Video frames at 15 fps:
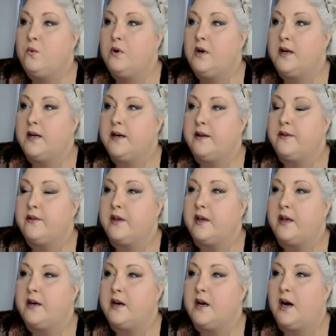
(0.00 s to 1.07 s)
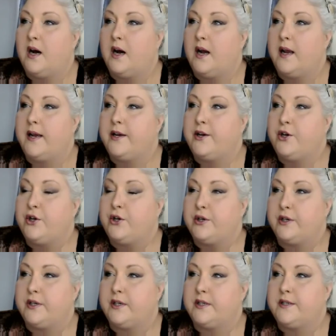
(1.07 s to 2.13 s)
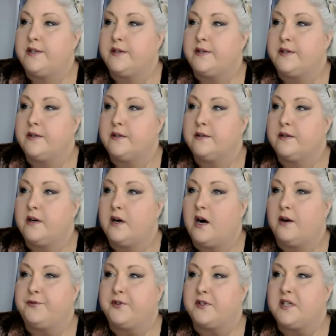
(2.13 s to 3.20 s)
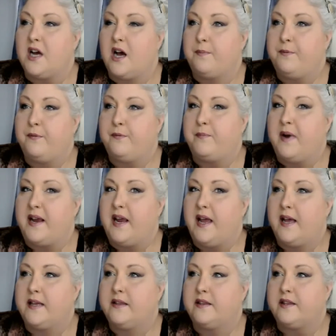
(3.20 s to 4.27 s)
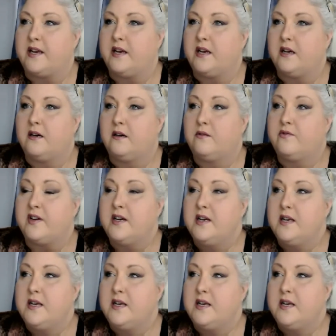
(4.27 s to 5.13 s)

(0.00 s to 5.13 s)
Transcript: one that I could, off the top of my head, think of,